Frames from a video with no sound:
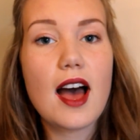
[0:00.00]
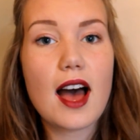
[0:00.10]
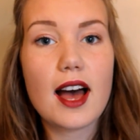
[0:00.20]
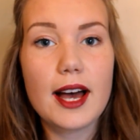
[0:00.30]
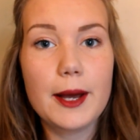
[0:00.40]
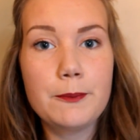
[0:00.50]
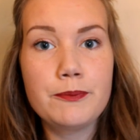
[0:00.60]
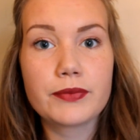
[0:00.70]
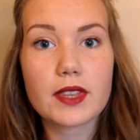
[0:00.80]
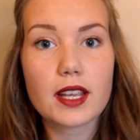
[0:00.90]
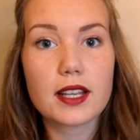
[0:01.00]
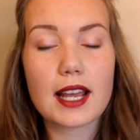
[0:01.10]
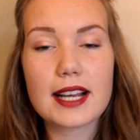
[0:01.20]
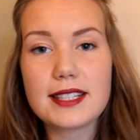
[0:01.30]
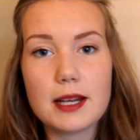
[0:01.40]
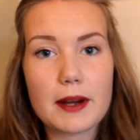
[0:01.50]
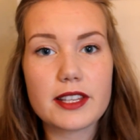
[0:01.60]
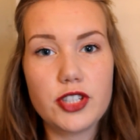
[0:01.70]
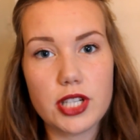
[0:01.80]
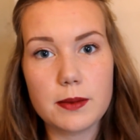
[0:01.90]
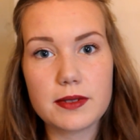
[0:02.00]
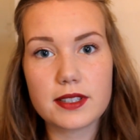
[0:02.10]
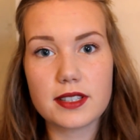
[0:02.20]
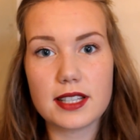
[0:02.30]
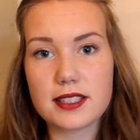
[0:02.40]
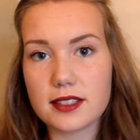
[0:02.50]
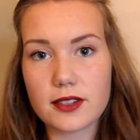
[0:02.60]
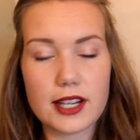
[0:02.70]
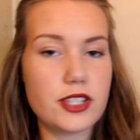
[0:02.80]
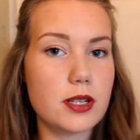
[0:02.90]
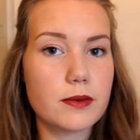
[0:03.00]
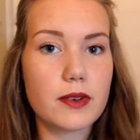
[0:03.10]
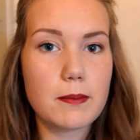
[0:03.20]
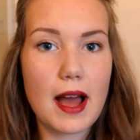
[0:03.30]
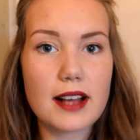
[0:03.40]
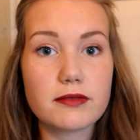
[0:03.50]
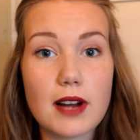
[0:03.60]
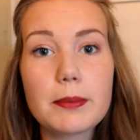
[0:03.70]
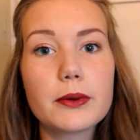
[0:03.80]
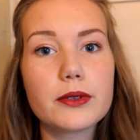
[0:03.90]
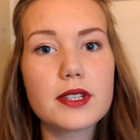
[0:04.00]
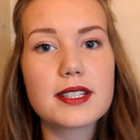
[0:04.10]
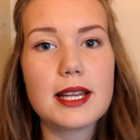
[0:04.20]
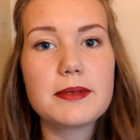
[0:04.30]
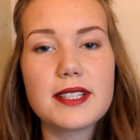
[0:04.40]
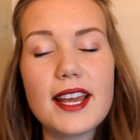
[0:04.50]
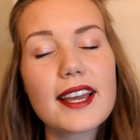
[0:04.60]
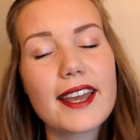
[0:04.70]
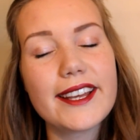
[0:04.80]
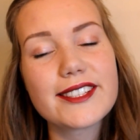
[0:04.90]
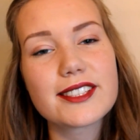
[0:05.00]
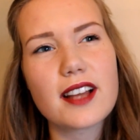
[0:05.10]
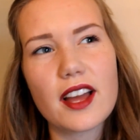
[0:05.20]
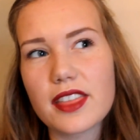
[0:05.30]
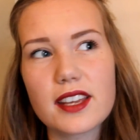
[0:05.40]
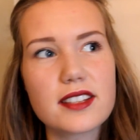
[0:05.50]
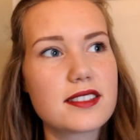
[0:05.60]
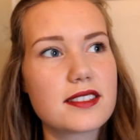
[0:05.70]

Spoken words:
Like I said about the dupes, this is a great dupe for MAC's Rebel. This lipstick is, I think it's